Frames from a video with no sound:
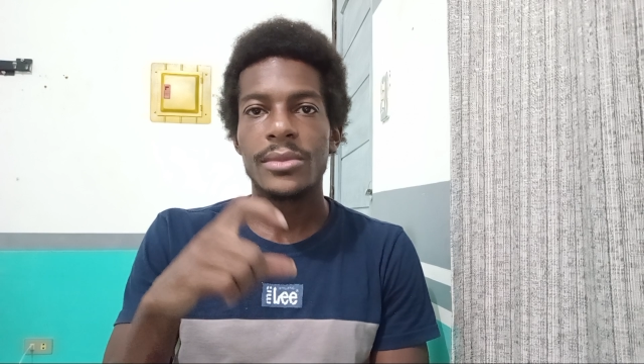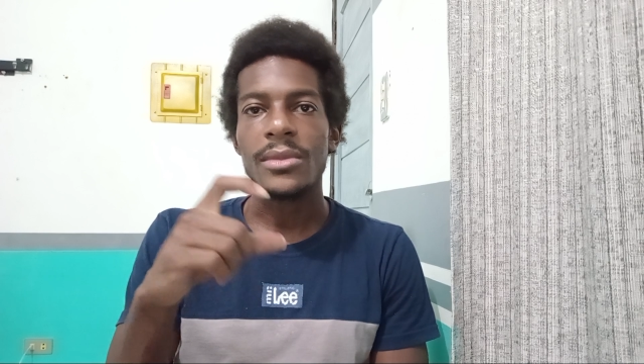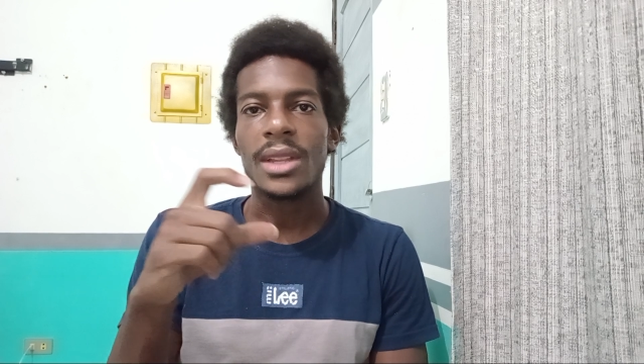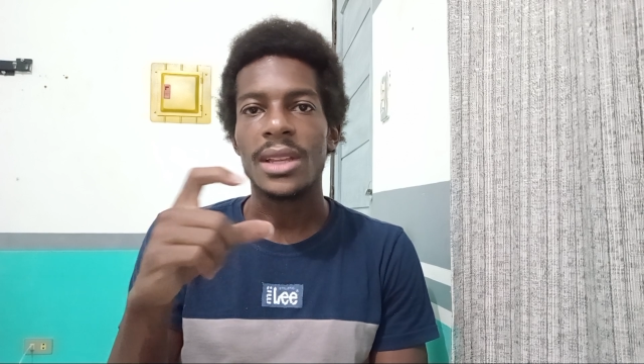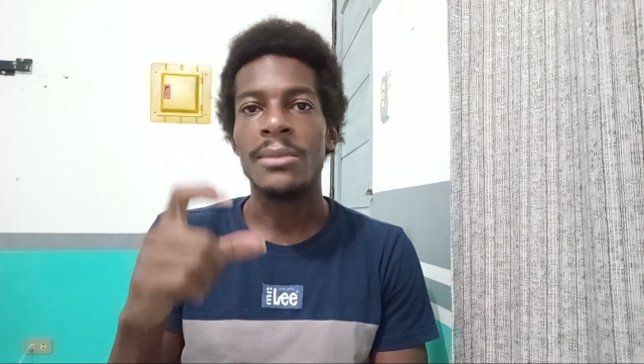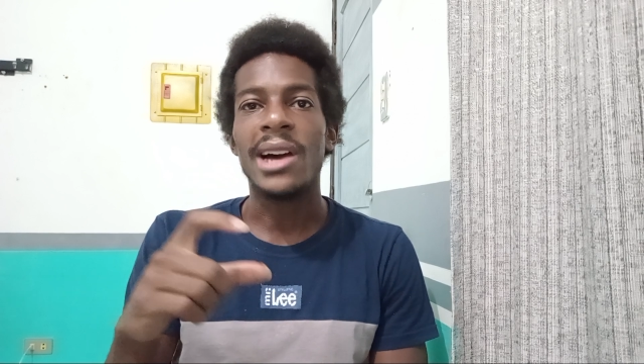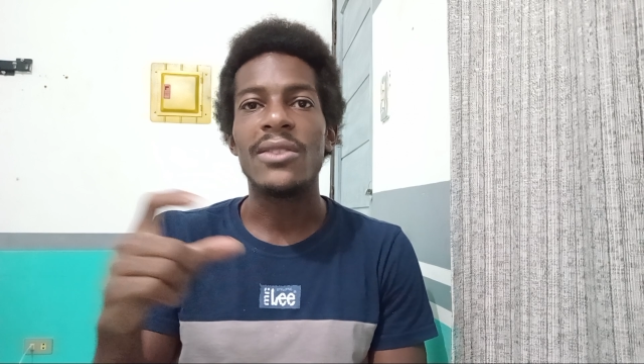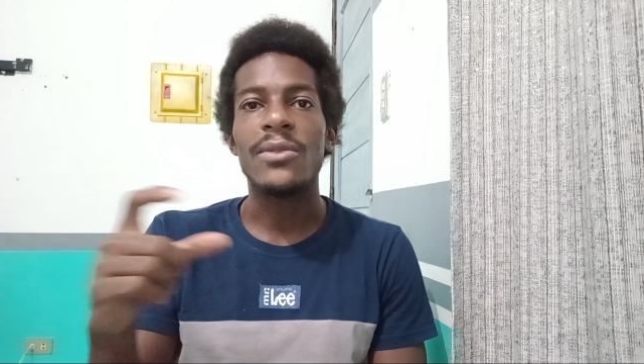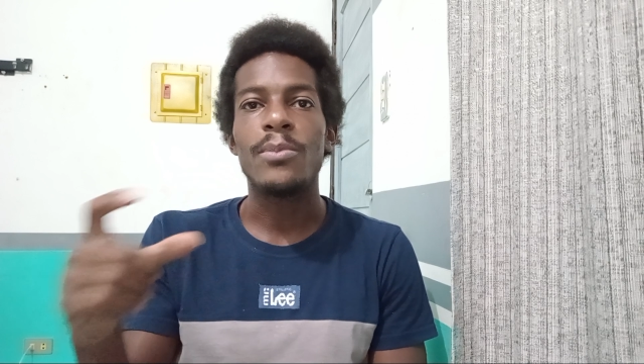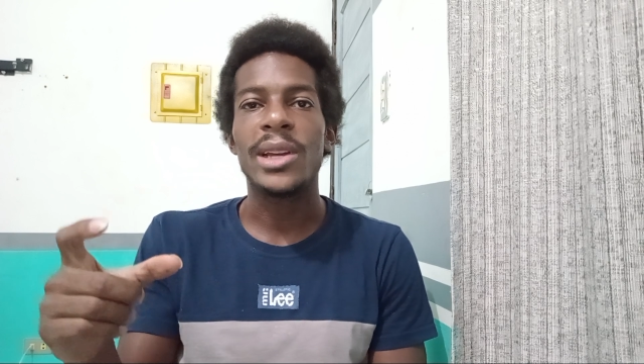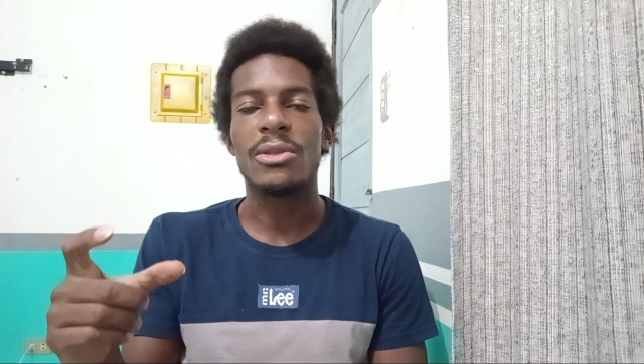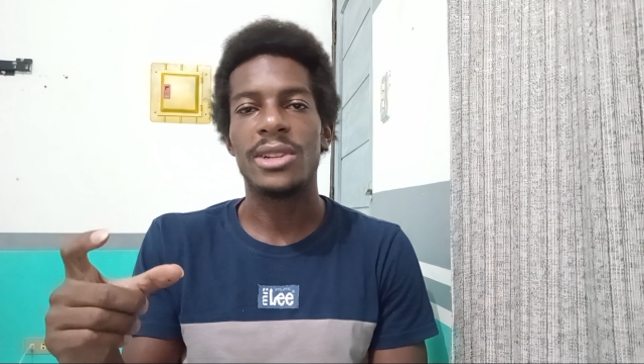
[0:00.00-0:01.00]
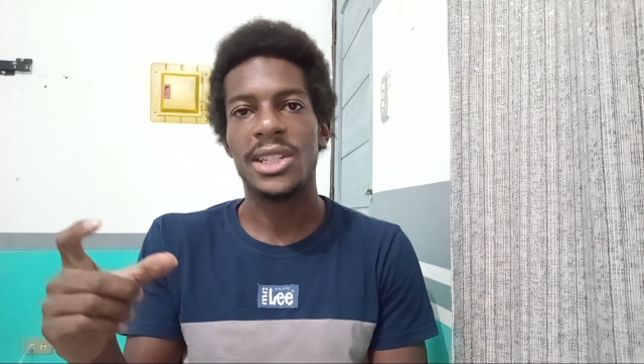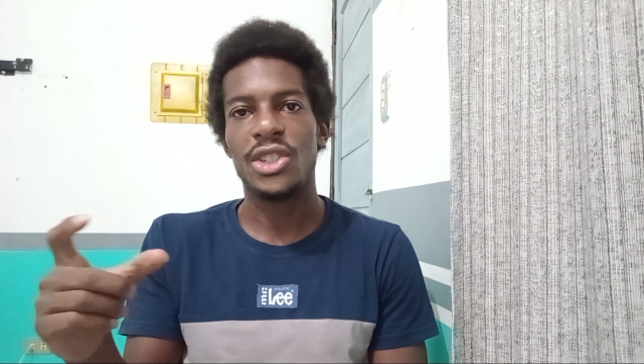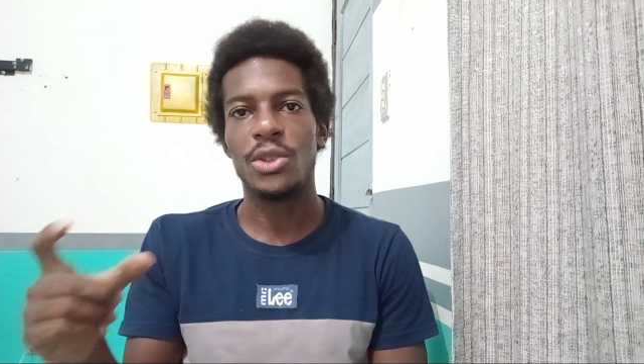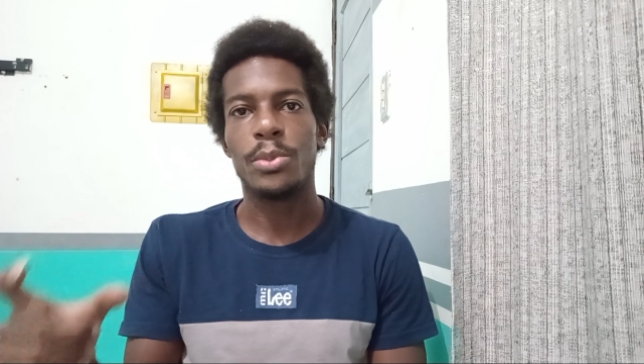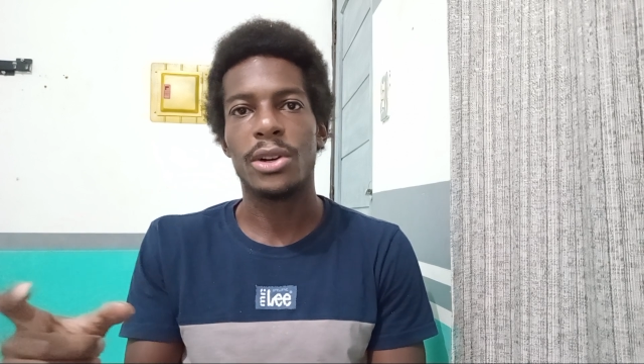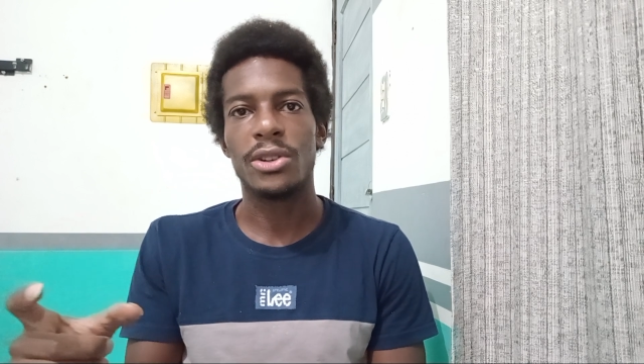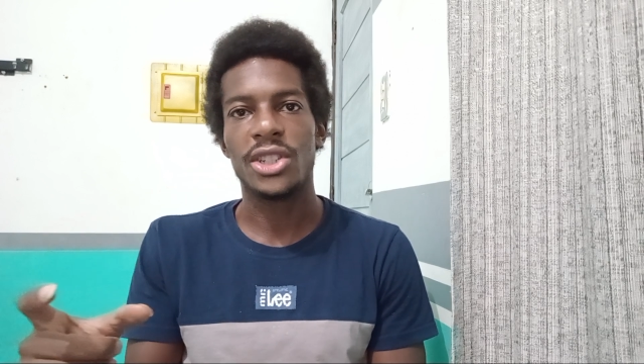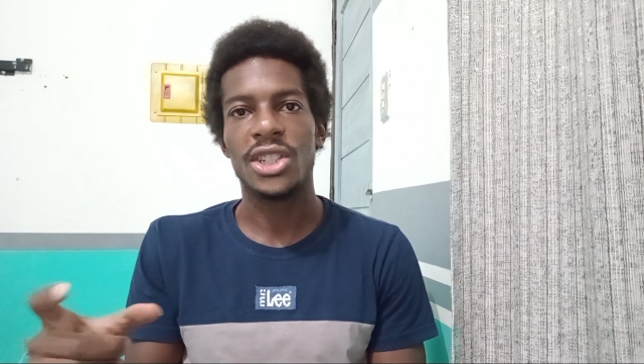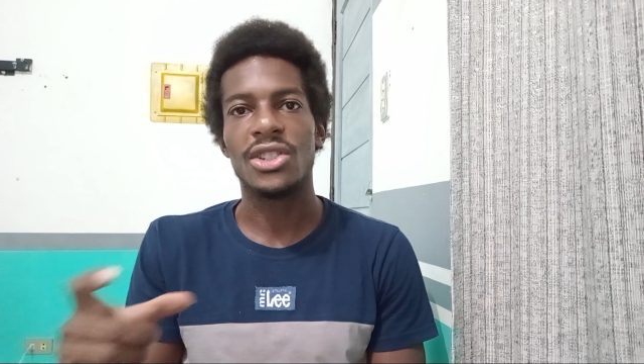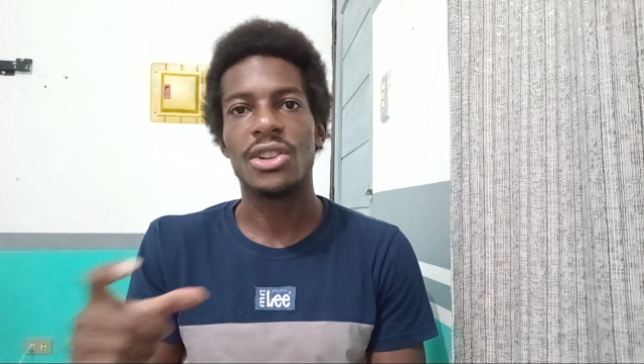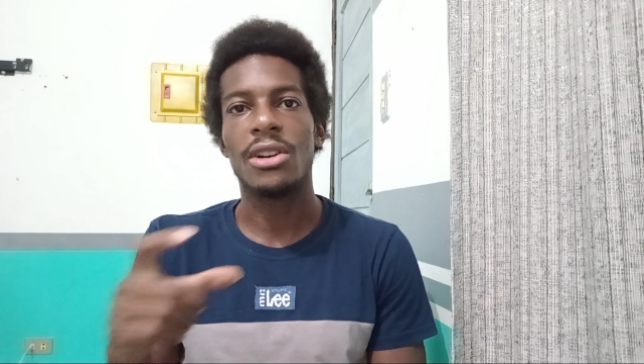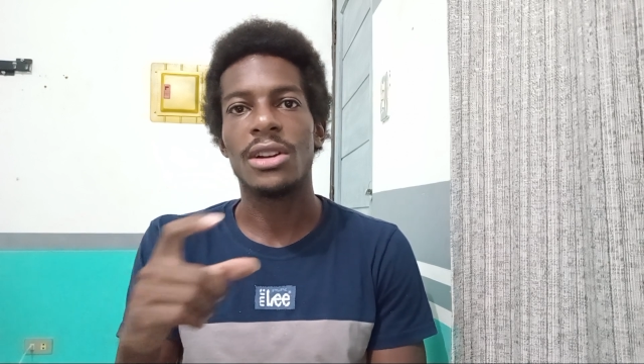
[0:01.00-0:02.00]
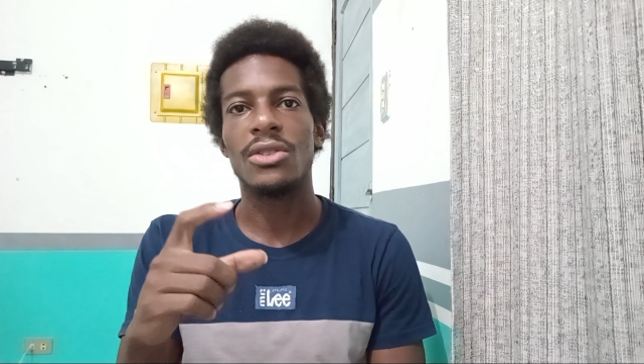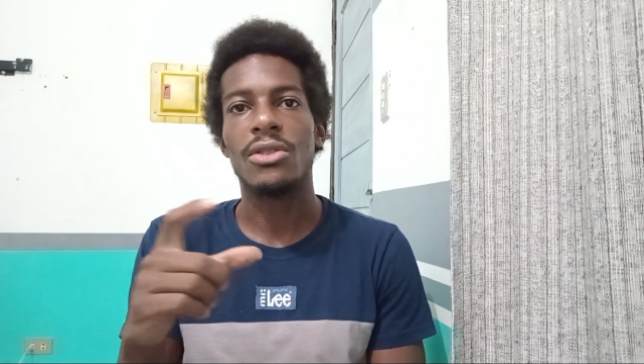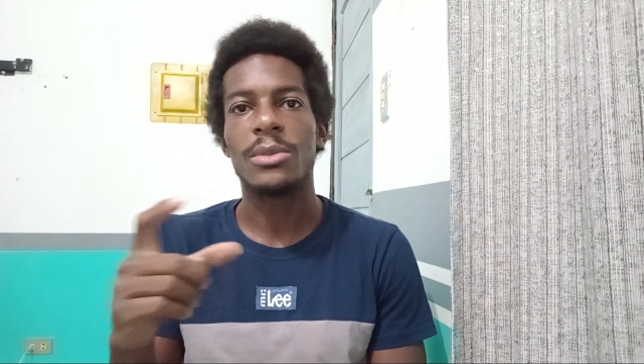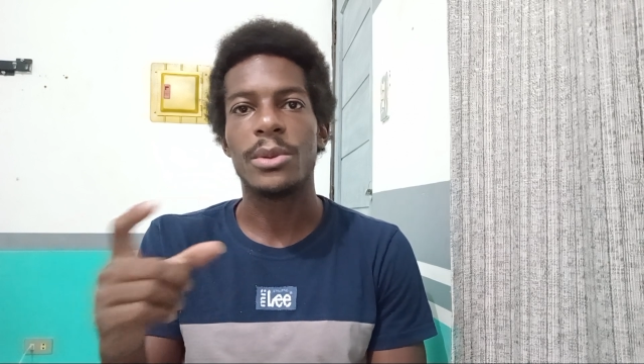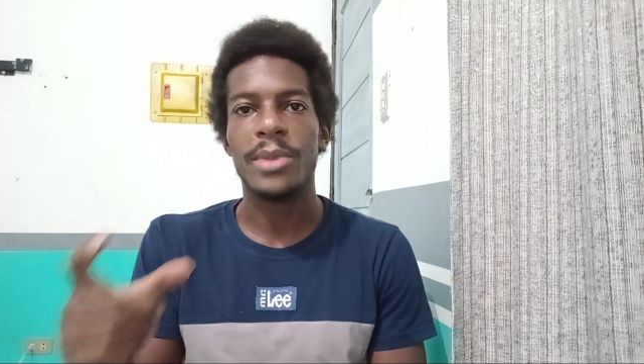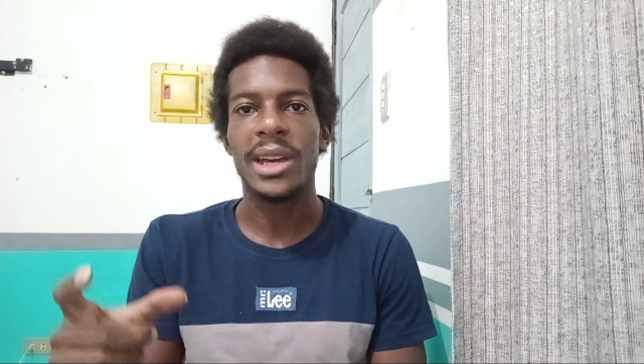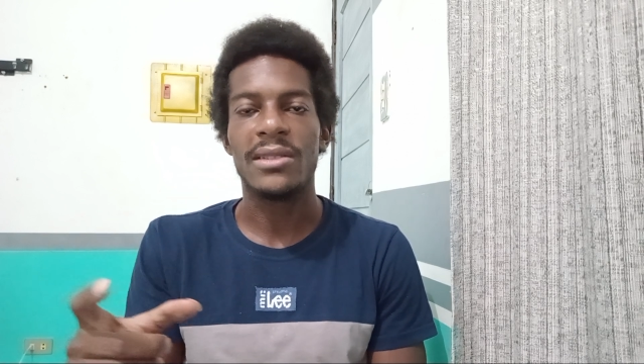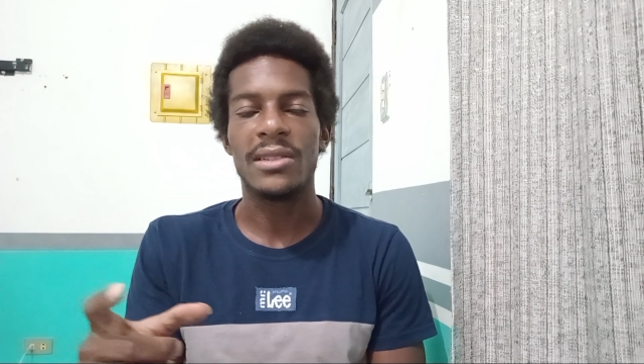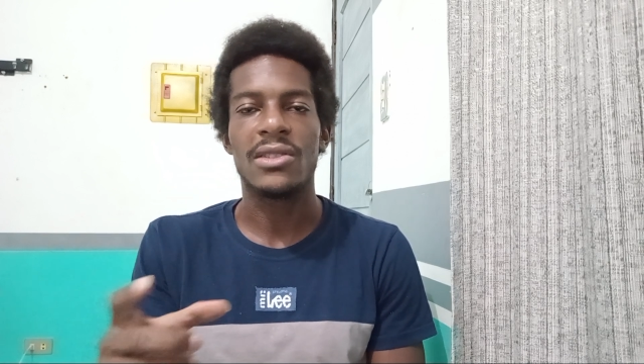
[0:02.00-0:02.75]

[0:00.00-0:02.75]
the amount of Bitcoin that you purchase on a normal basis.